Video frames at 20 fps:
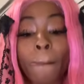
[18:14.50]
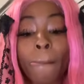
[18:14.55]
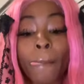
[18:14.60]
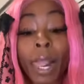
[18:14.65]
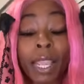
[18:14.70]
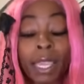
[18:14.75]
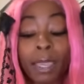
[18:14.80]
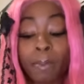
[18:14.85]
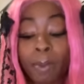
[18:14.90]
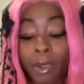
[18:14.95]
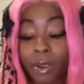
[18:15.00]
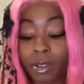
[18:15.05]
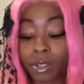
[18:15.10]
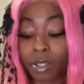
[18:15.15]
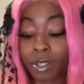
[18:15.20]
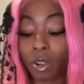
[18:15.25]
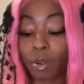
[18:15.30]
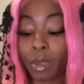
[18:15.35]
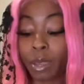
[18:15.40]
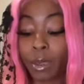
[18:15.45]
I keep hearing
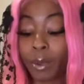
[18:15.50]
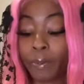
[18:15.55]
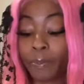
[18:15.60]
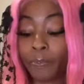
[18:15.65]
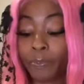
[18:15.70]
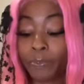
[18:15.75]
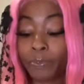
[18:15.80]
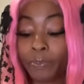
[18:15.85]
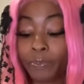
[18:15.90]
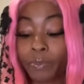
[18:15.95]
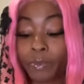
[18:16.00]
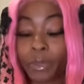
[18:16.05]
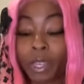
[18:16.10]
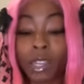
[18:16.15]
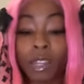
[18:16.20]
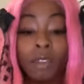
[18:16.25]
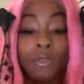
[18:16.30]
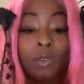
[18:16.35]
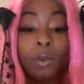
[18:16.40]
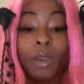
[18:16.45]
soulmate. I
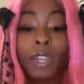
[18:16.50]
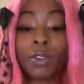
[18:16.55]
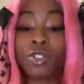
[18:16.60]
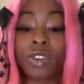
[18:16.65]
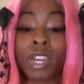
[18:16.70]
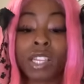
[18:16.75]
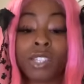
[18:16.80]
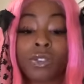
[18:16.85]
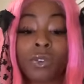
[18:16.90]
love the way you dress.